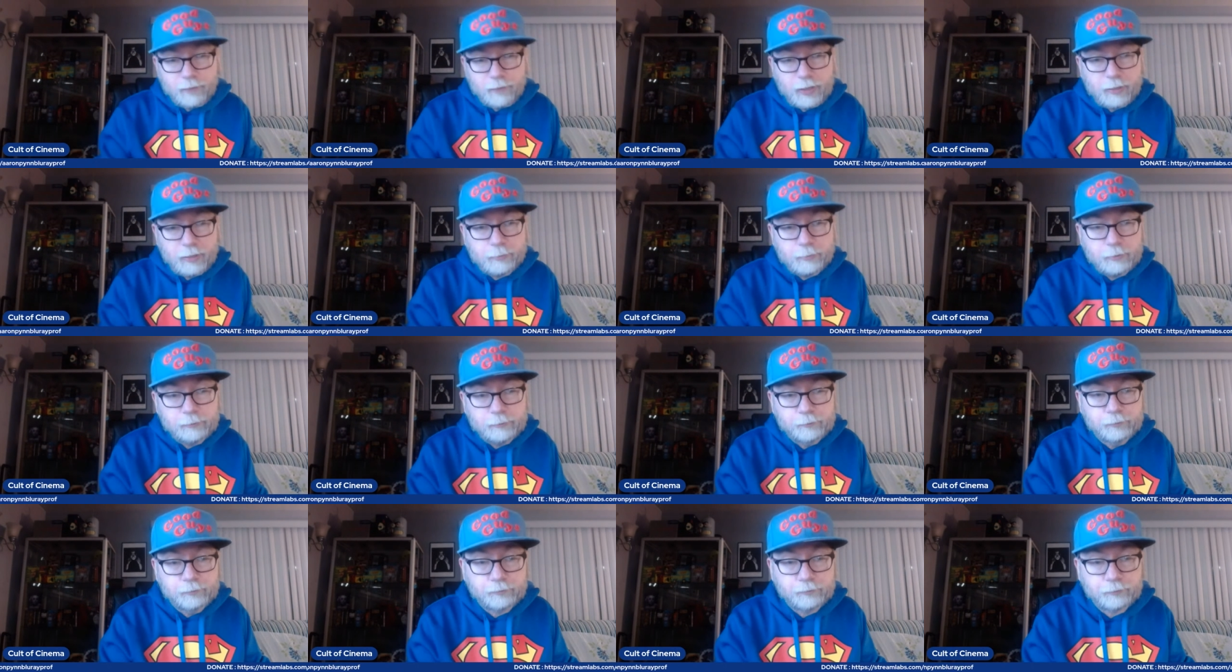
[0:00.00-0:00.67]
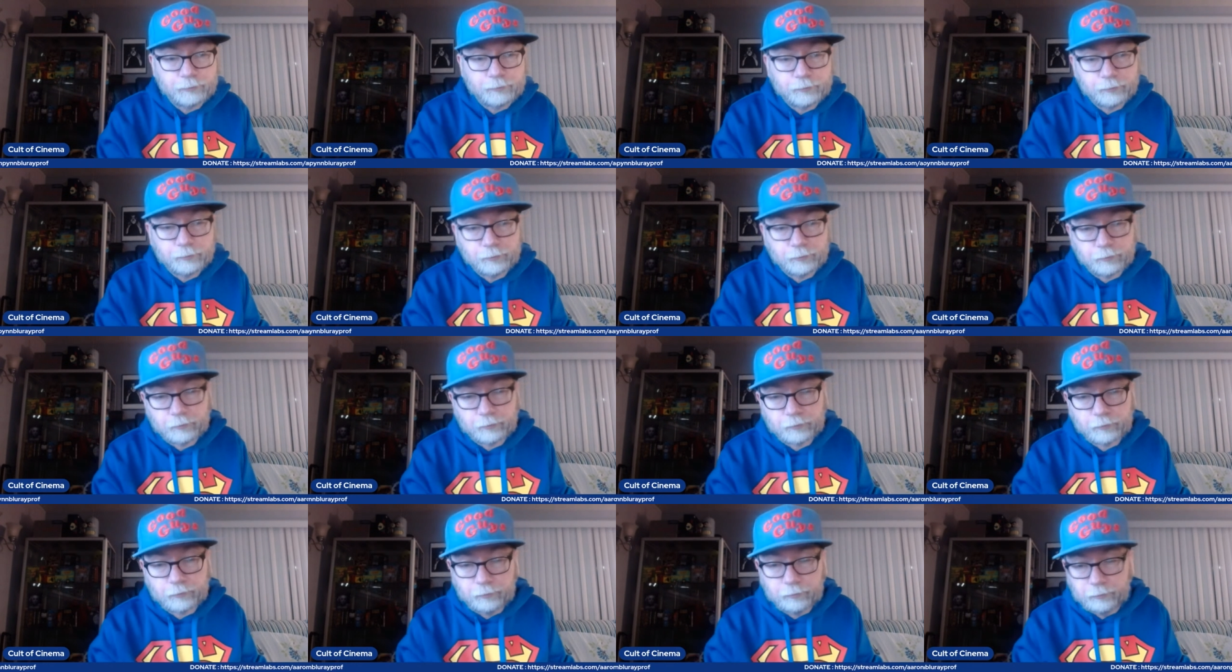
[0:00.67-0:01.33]
available? I
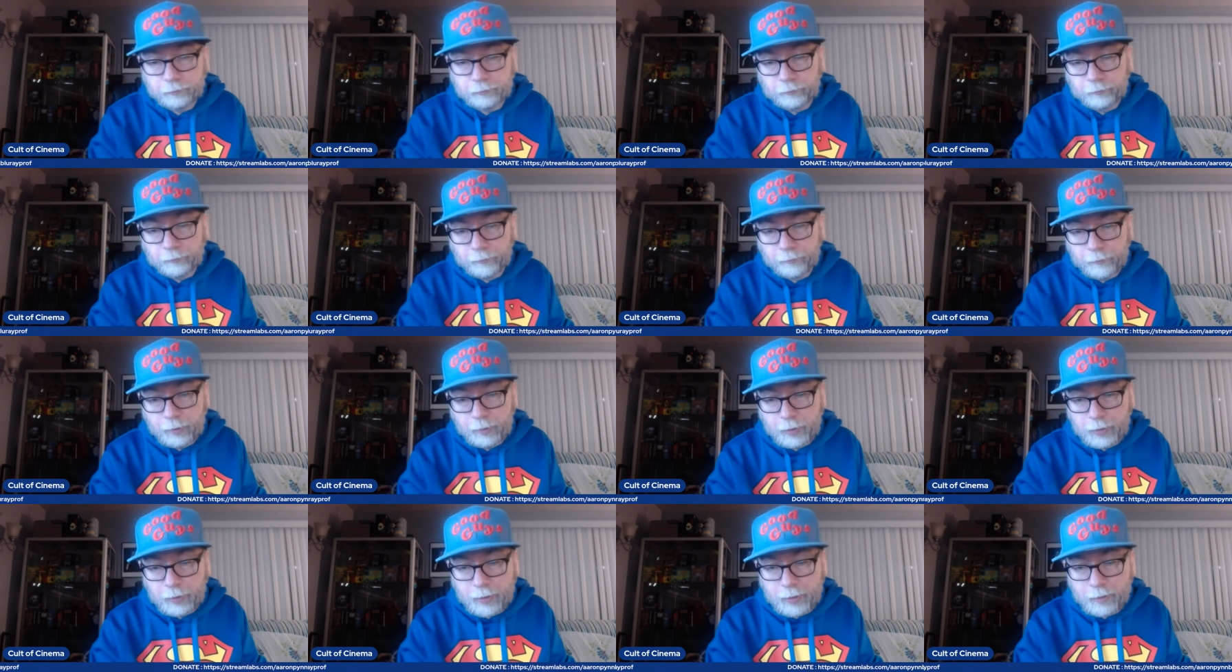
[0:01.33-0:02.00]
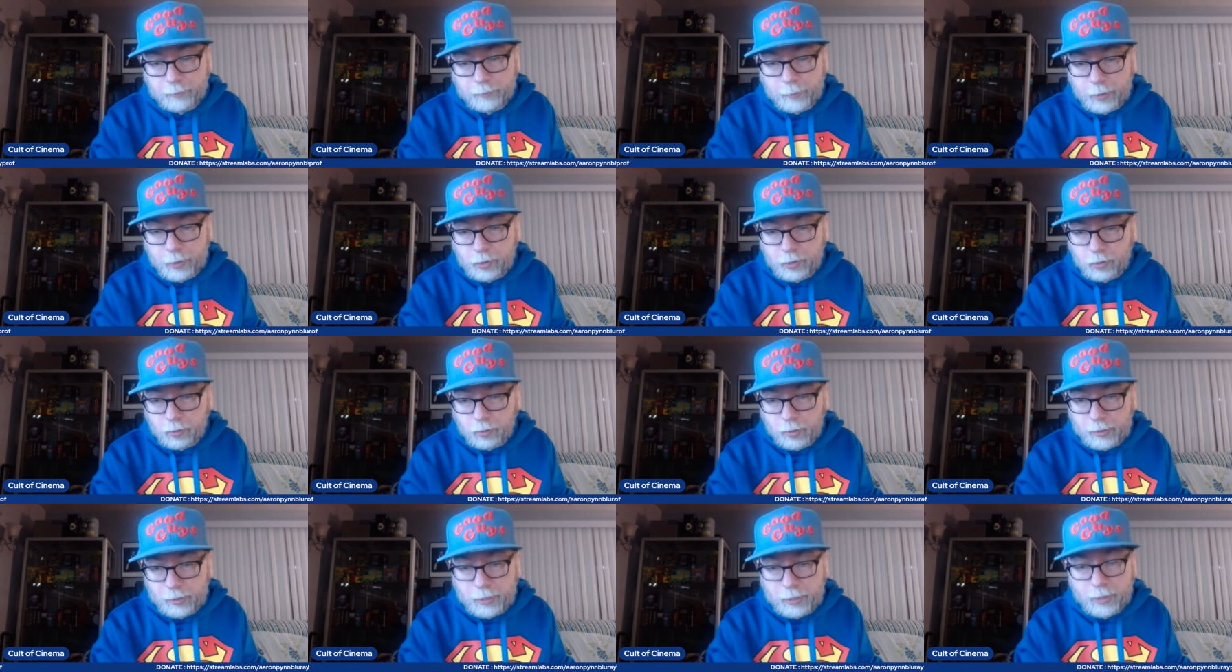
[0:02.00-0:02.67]
had to make
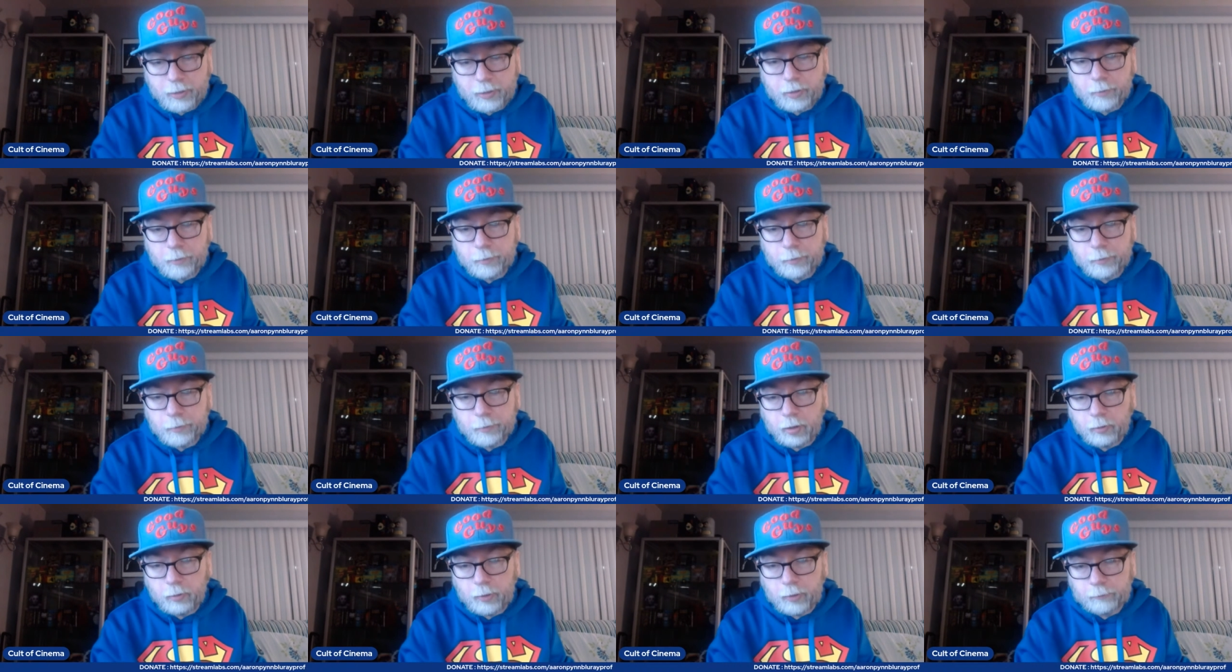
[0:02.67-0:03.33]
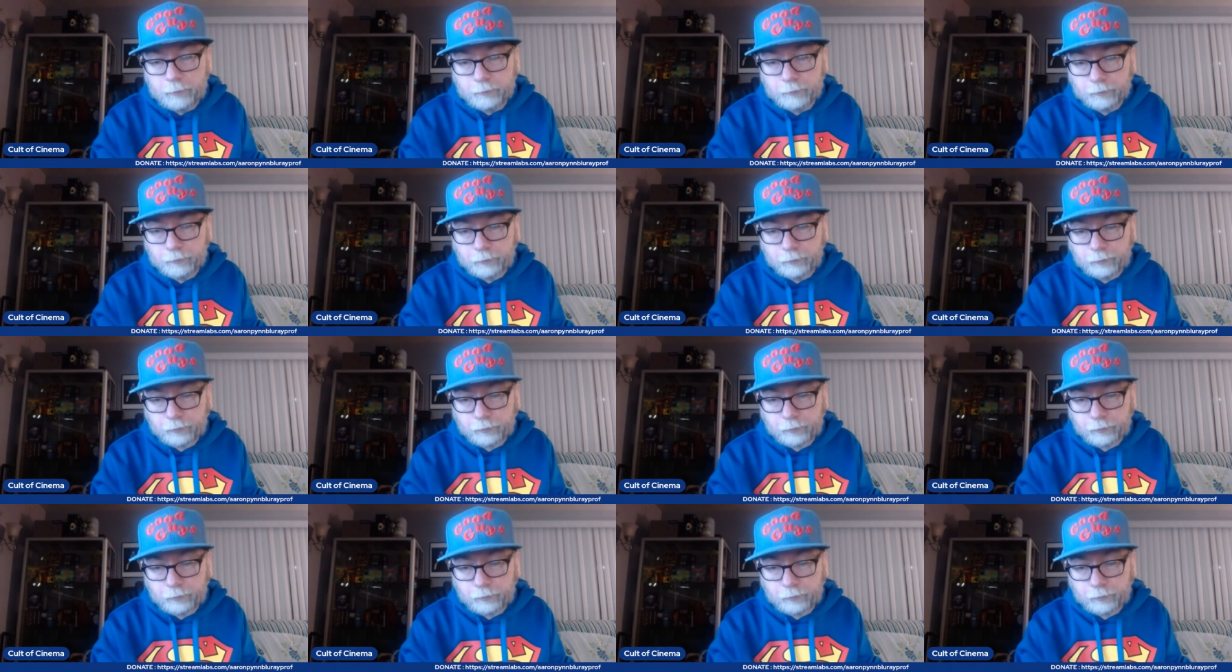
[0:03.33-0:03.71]
sure I got it up here, all right?